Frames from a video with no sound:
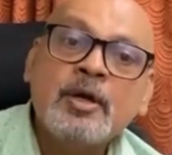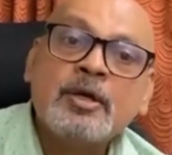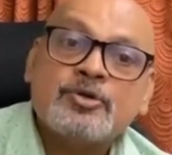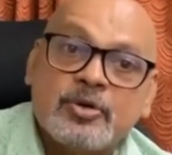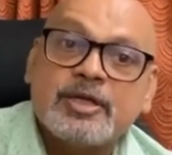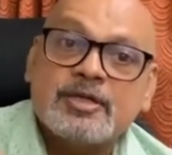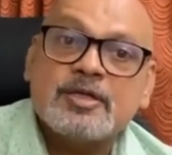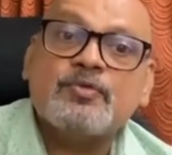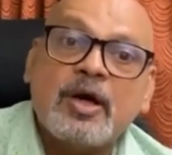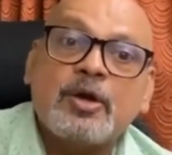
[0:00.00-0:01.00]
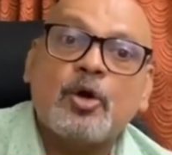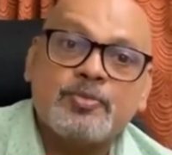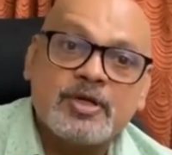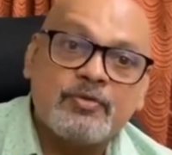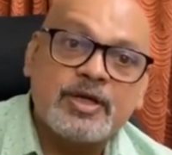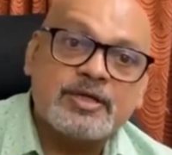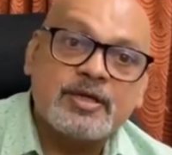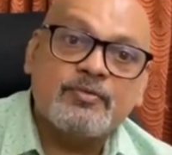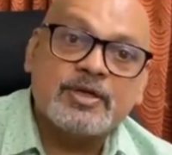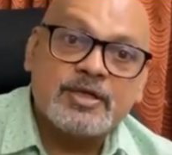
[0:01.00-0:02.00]
So this is one
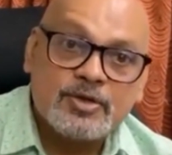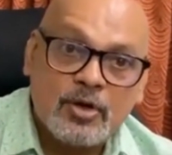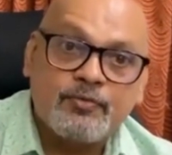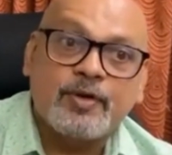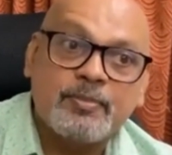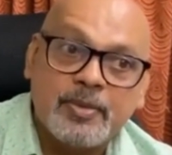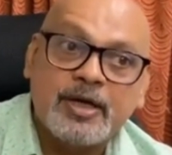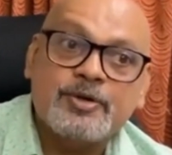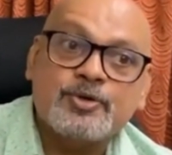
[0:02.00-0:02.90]
observation which is often made.